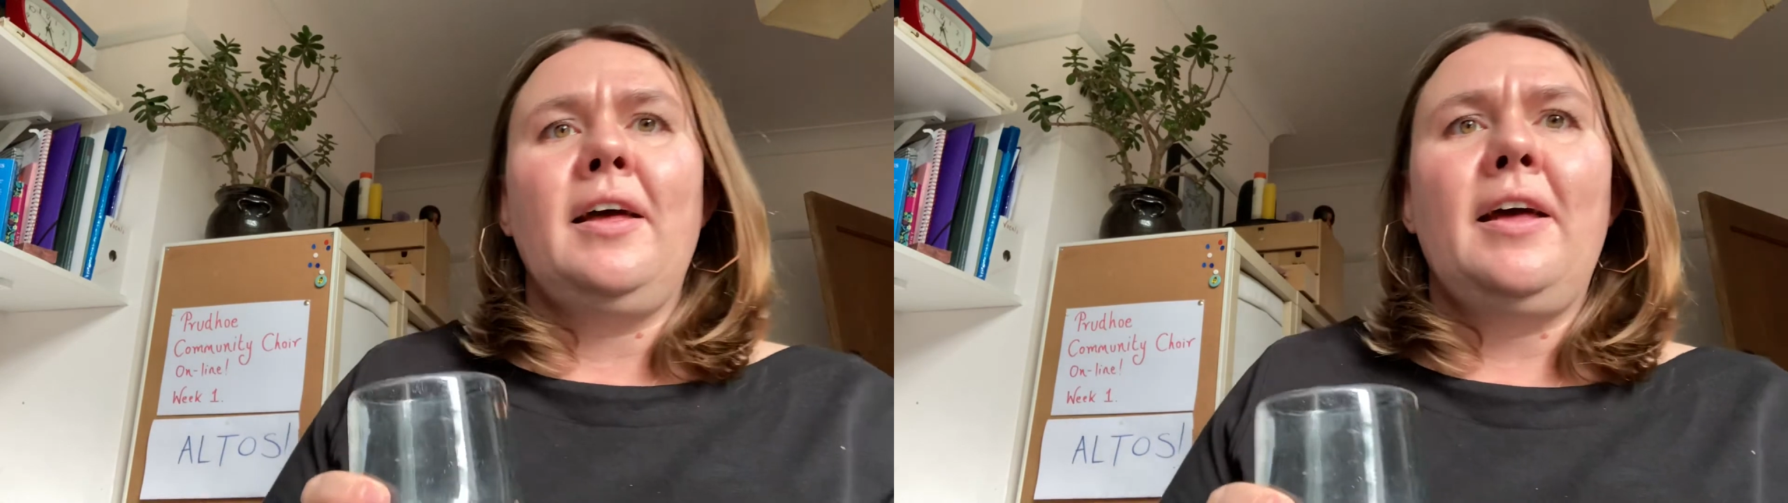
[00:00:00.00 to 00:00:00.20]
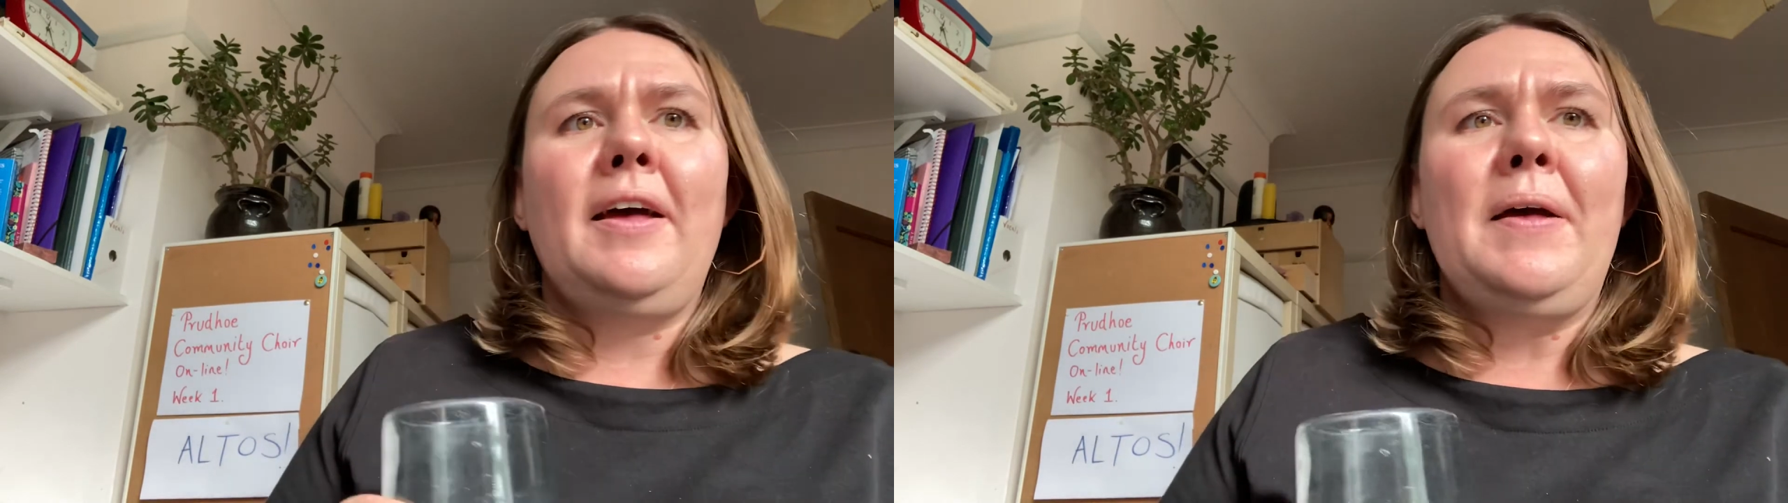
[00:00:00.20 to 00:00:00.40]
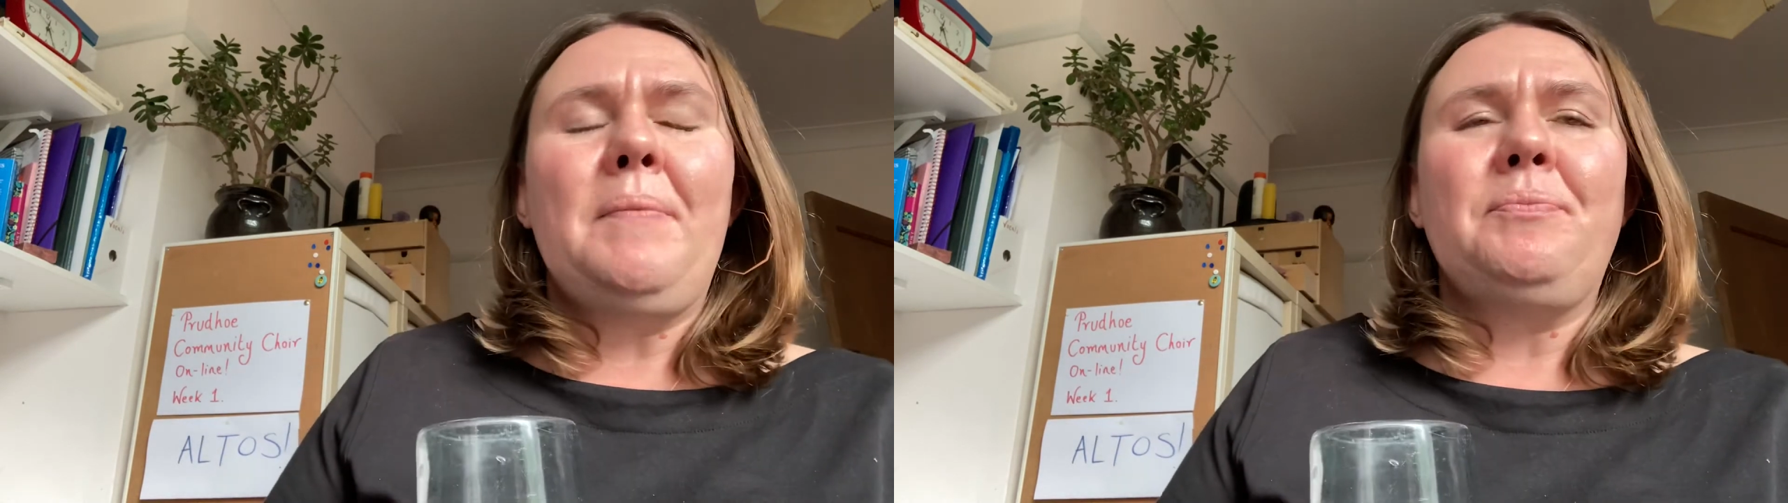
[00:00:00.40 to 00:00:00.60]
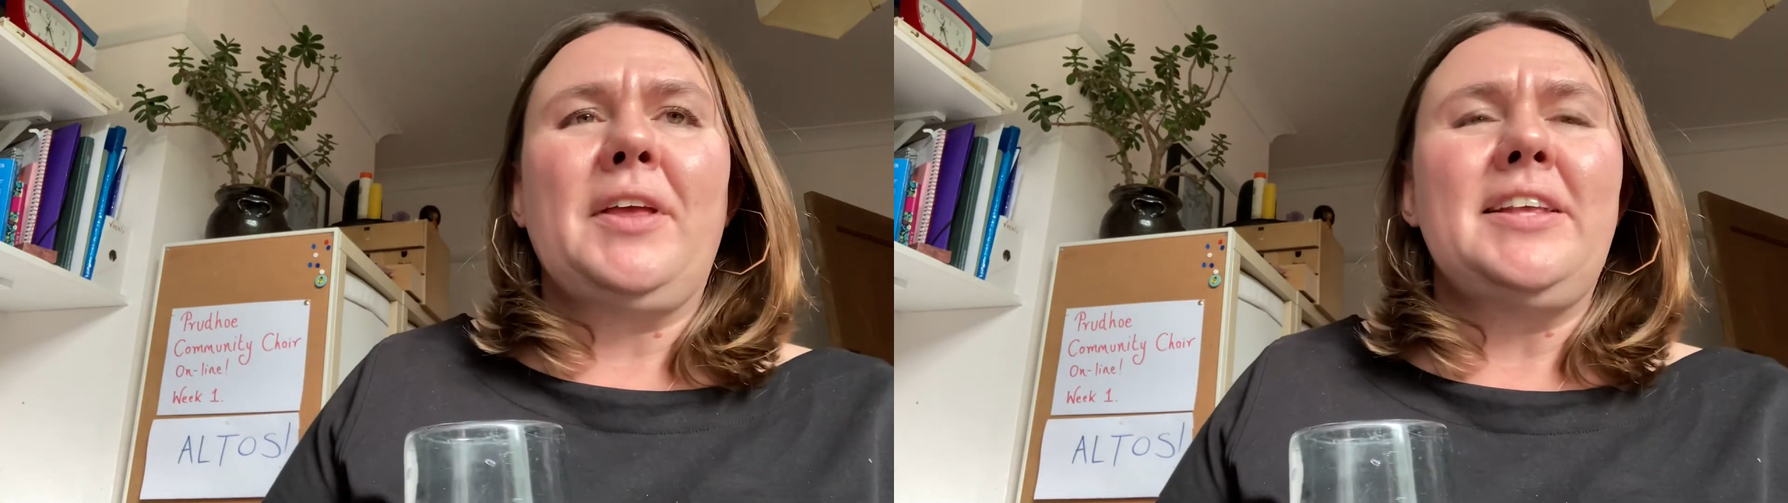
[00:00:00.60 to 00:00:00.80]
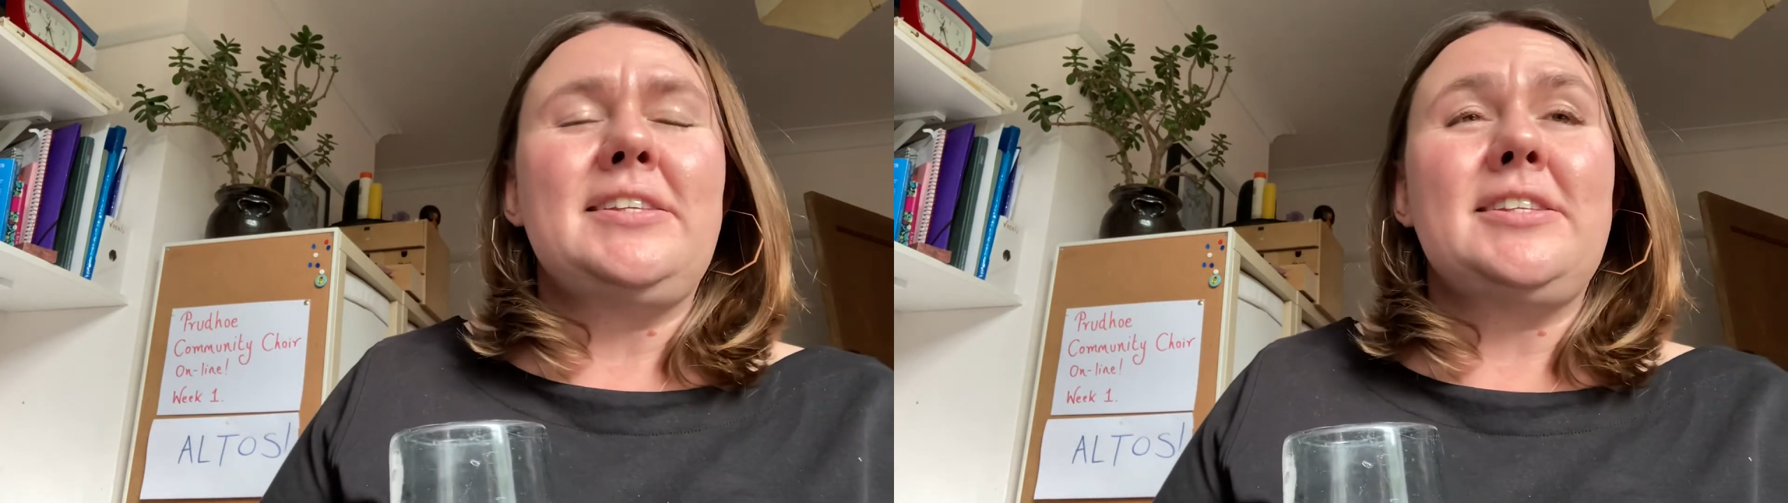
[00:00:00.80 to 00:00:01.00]

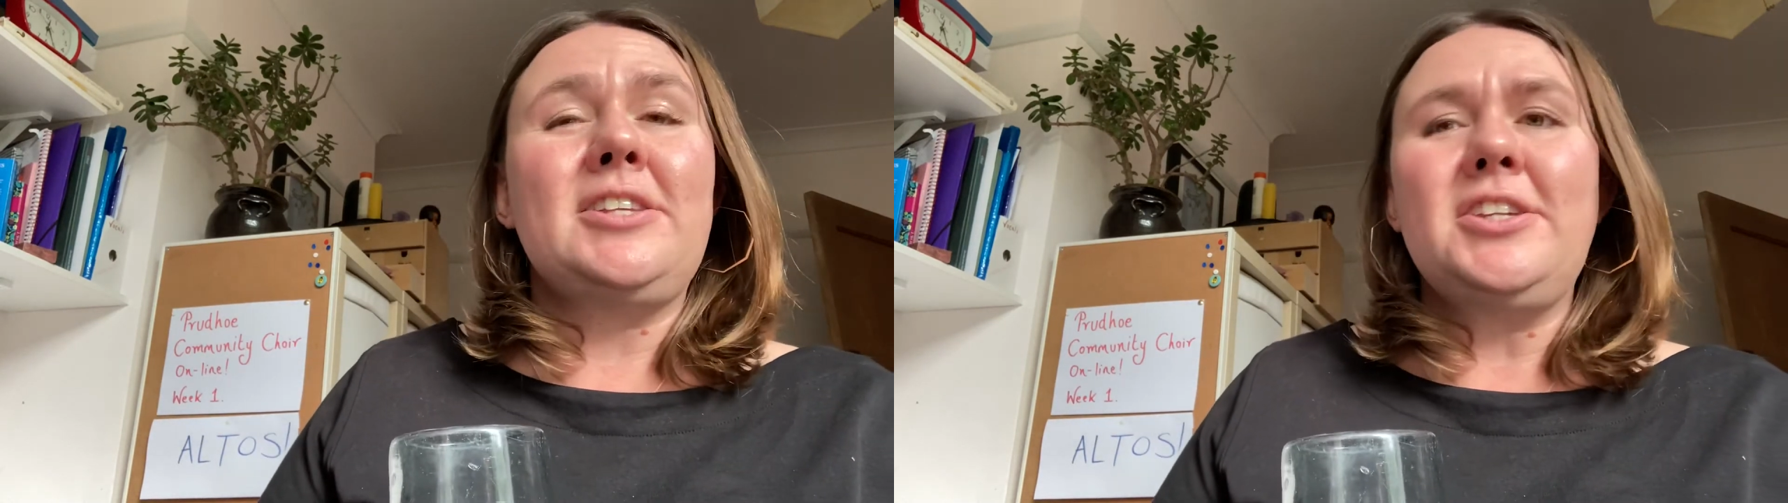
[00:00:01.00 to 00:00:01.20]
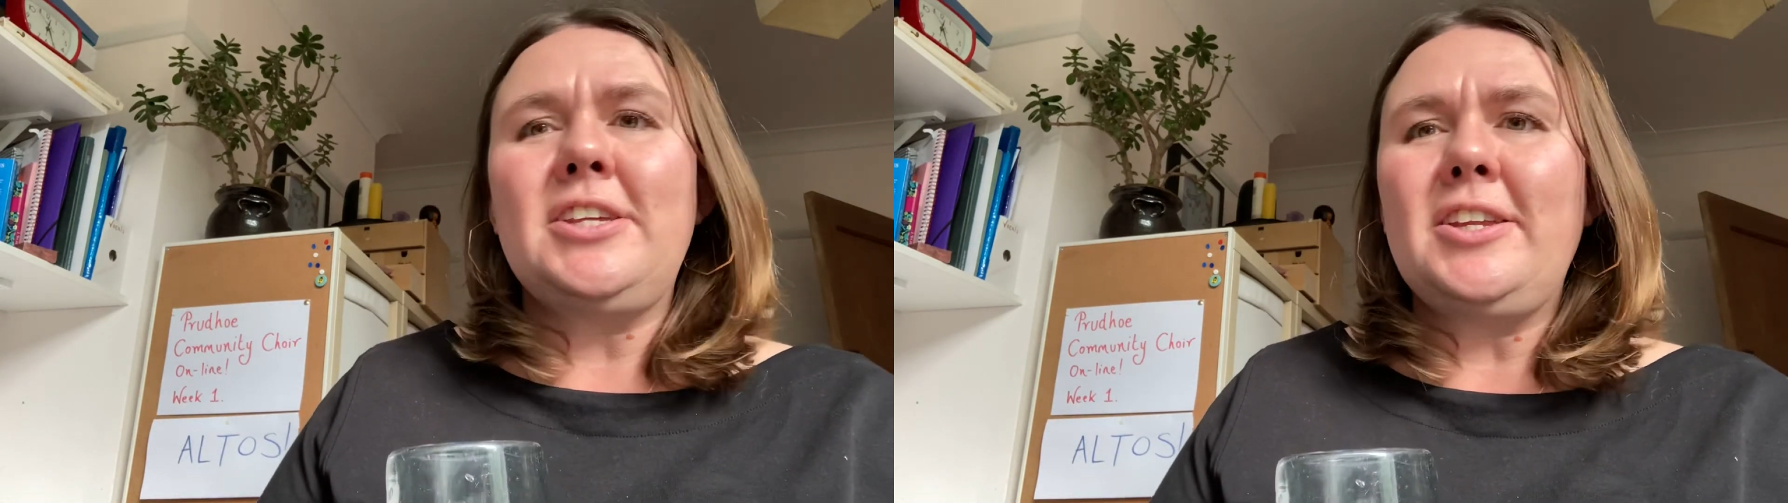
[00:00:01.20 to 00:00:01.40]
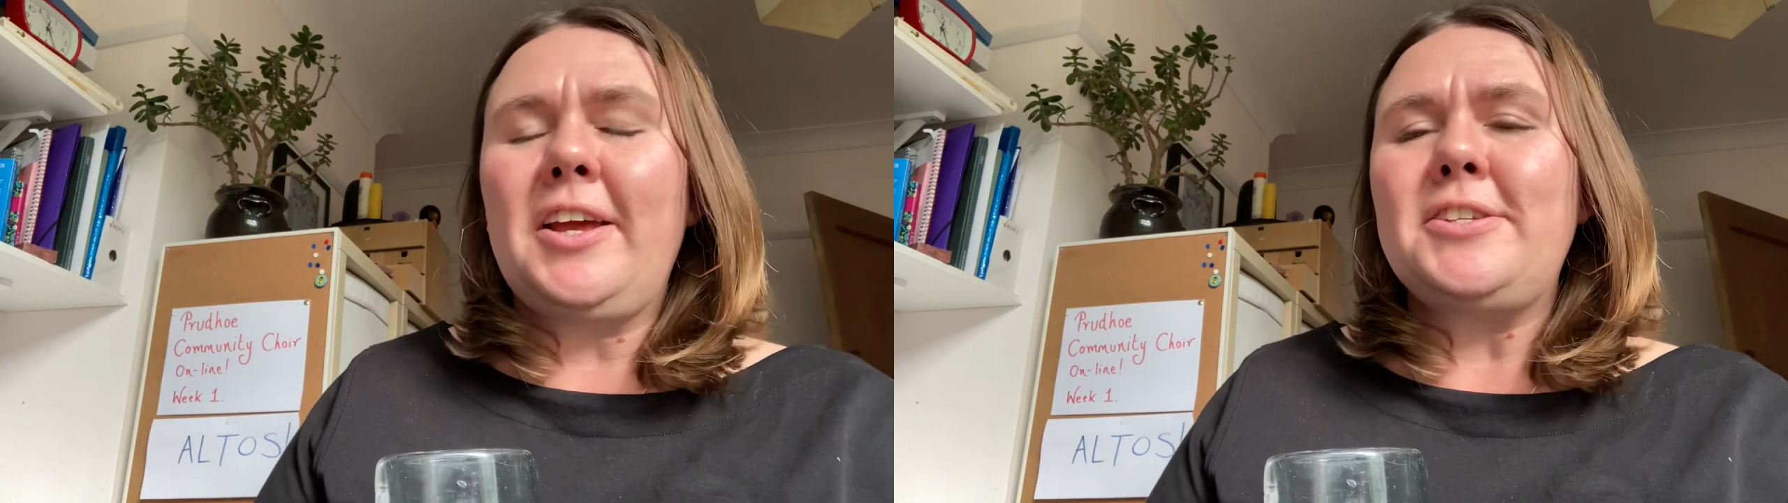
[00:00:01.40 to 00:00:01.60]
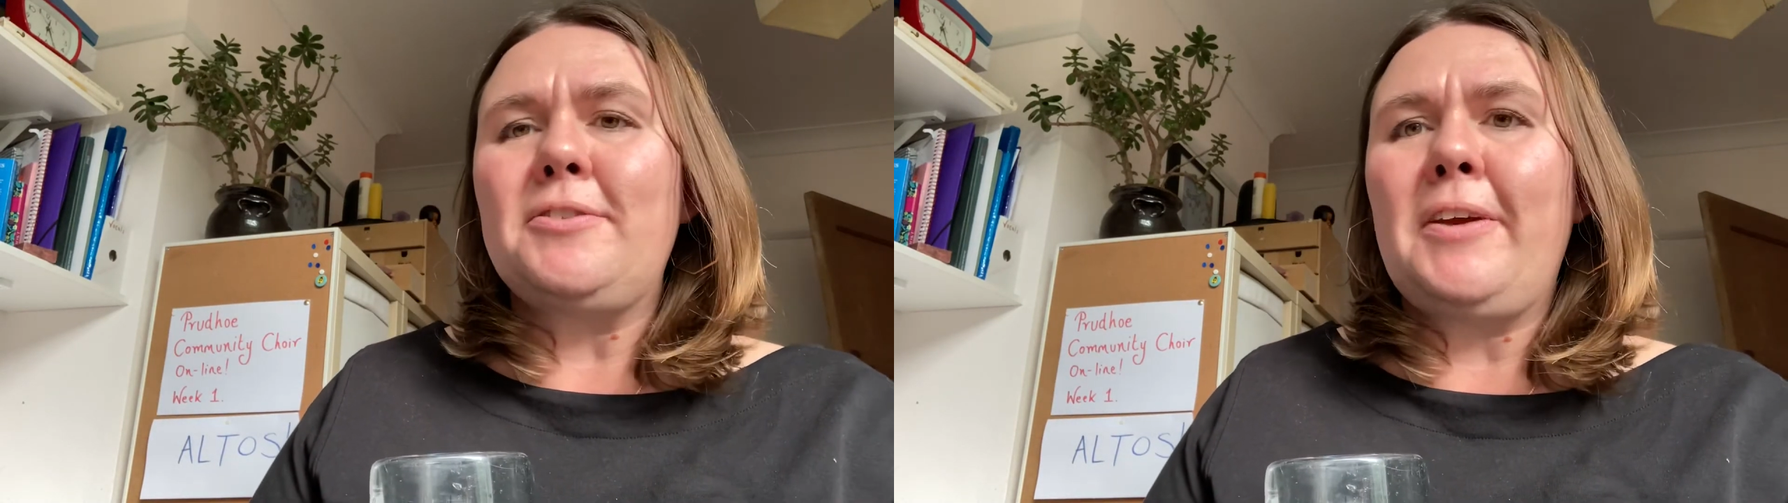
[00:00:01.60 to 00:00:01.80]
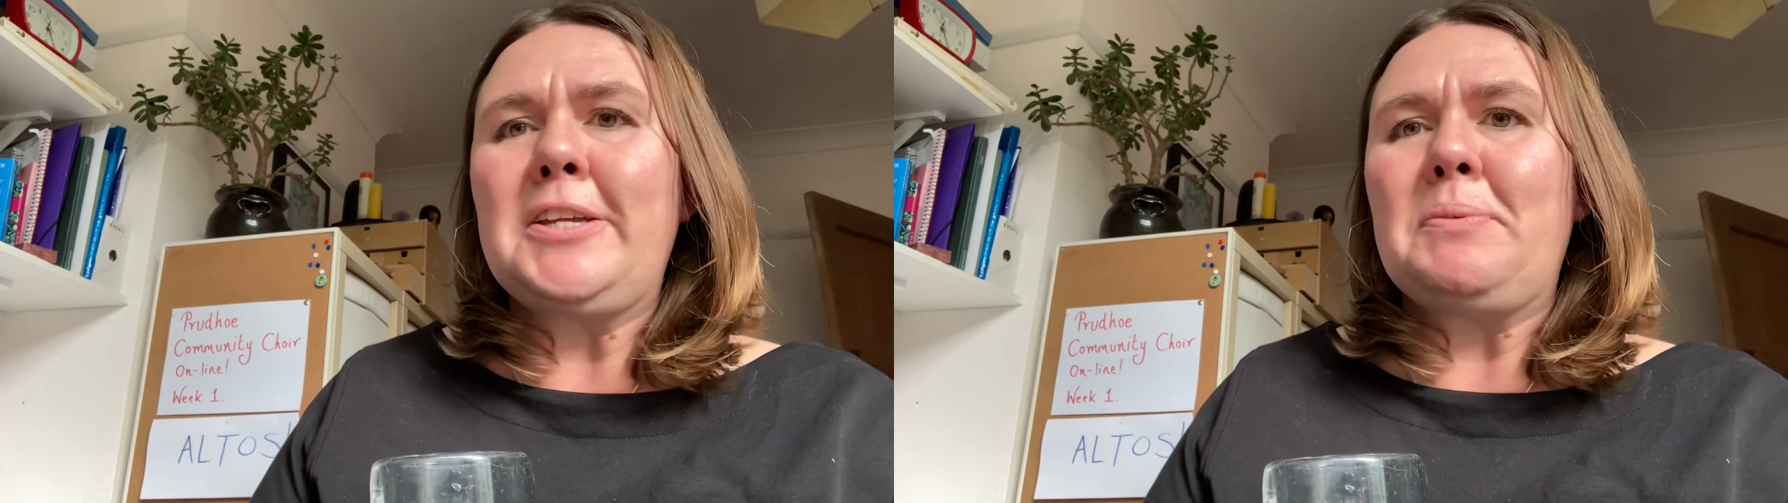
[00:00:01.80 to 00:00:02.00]
It's such a nice
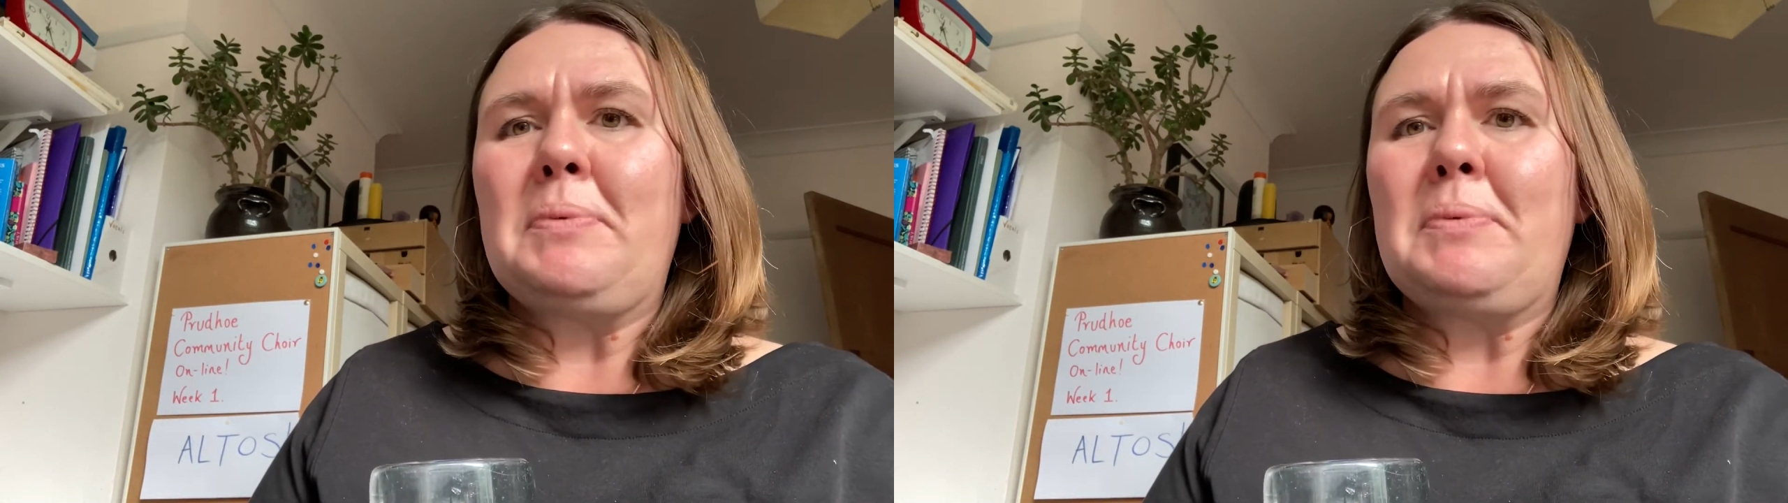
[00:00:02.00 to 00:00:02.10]
arrangement,